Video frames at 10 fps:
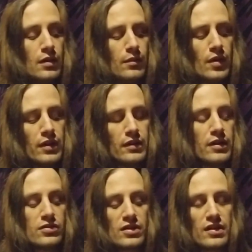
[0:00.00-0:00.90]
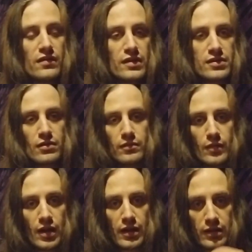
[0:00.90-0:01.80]
But usually if it's on
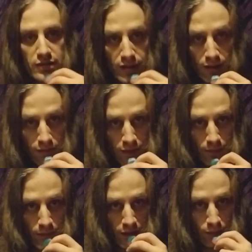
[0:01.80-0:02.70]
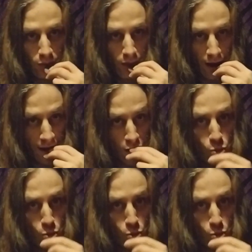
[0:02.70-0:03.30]
my stuff, the people in it,